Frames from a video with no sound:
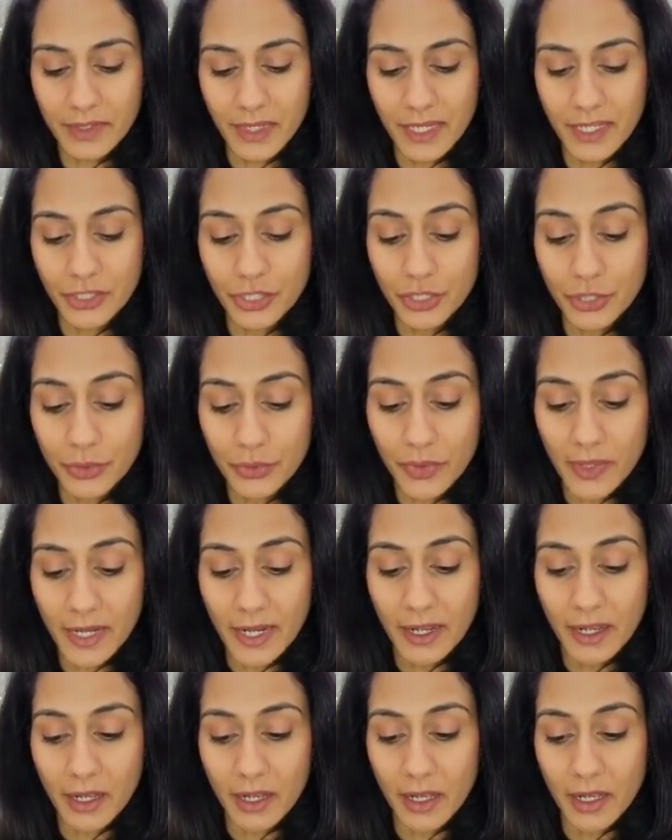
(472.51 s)
I knew
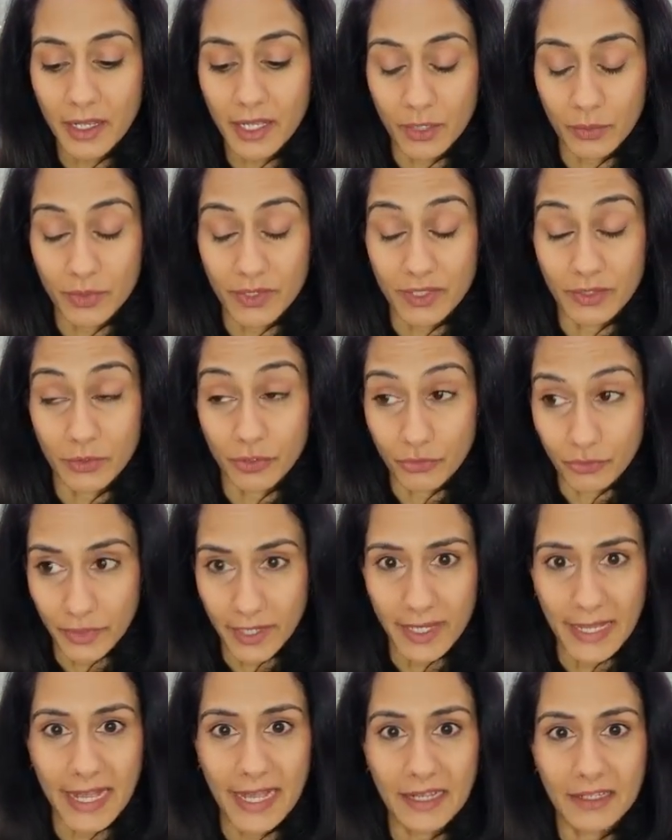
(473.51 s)
that it was a
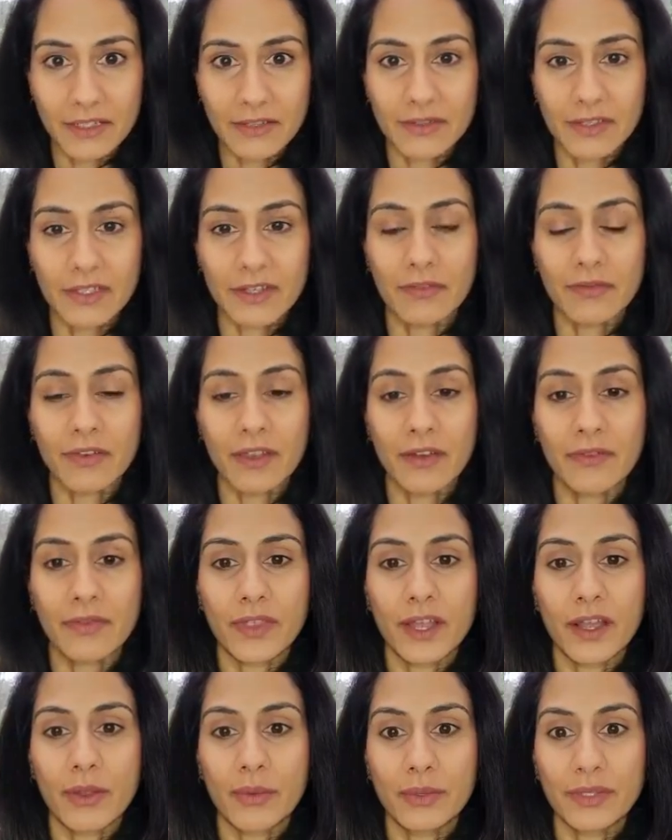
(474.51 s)
great act of self-love
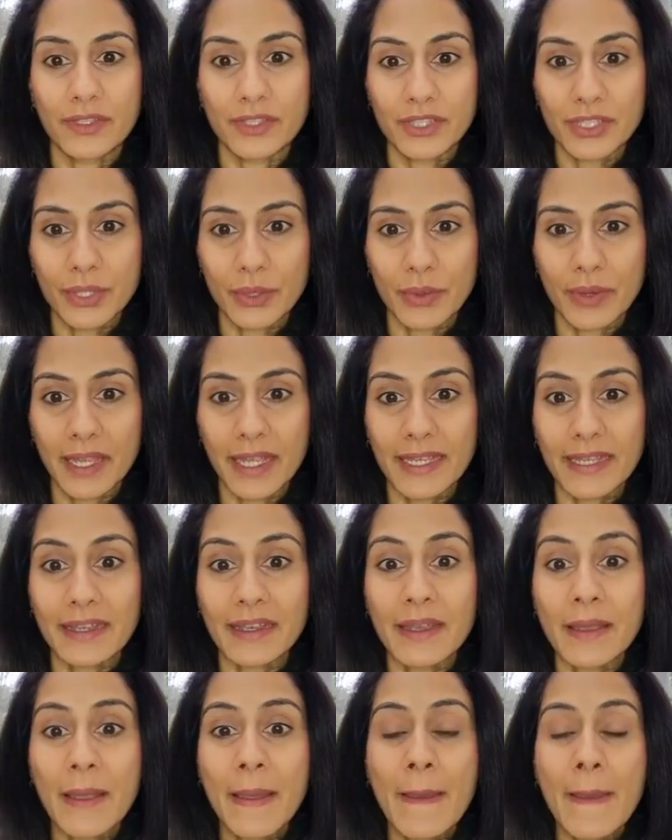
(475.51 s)
that I was
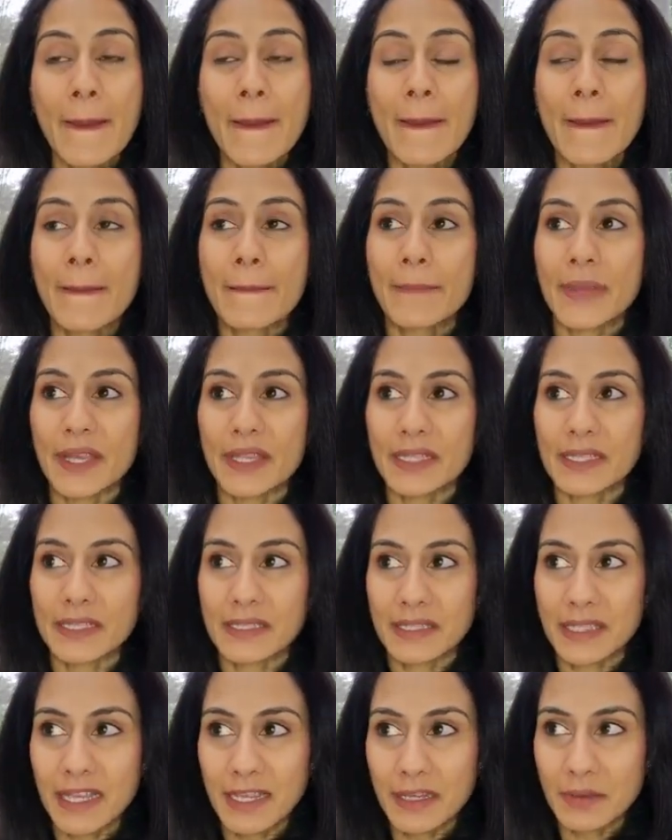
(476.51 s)
doing, but at the
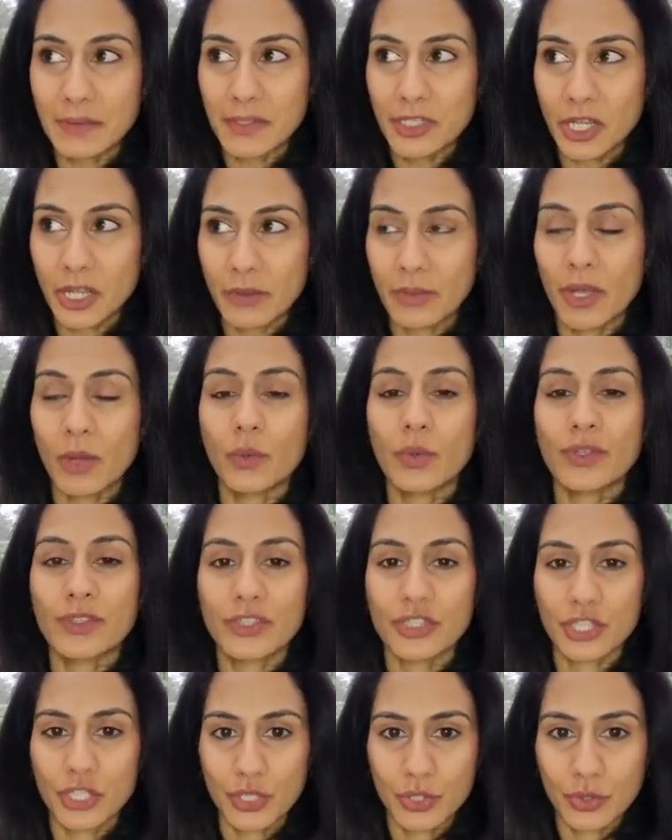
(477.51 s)
same time, I
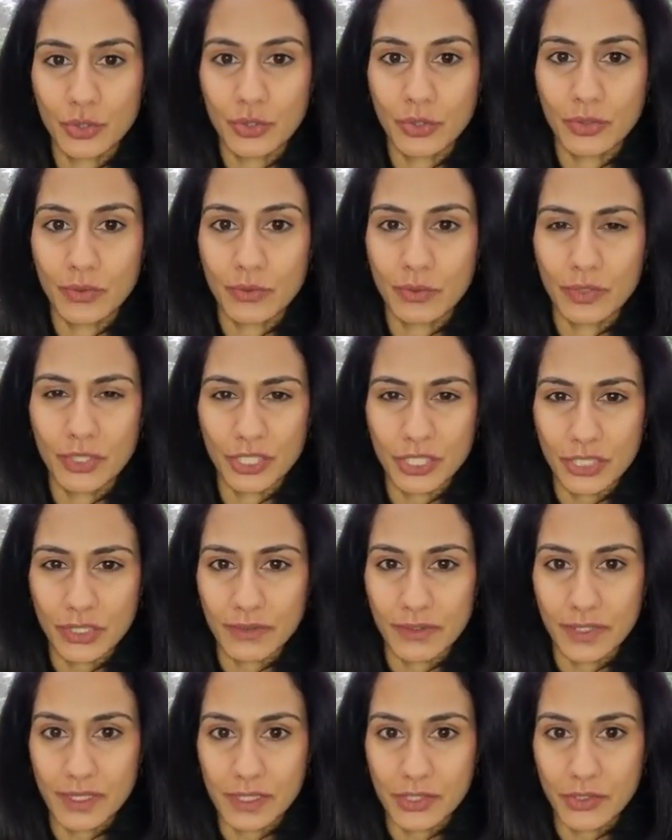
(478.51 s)
wasn't sure which
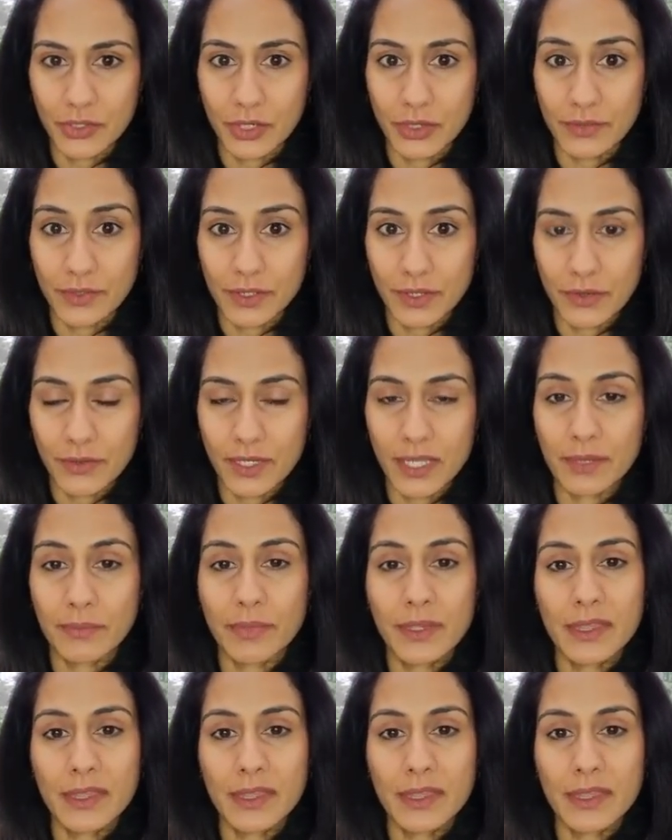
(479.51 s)
direction I was going in.